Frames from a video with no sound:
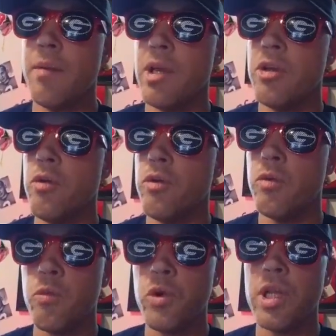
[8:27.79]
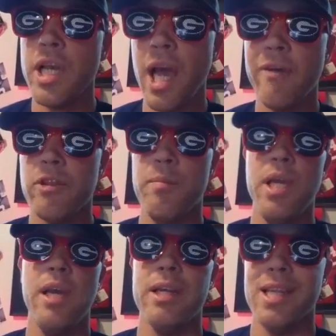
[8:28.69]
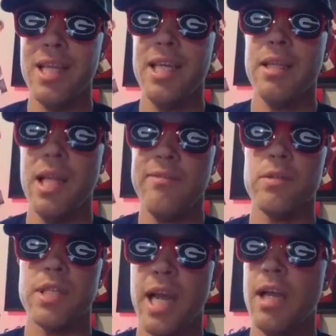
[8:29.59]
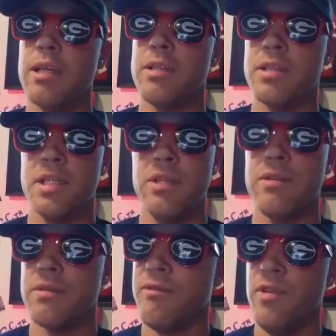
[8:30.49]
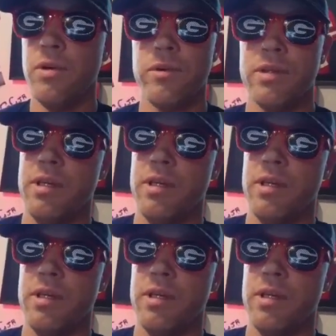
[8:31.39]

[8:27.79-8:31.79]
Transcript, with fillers: I mean, you really have to be an elite level talent to see the field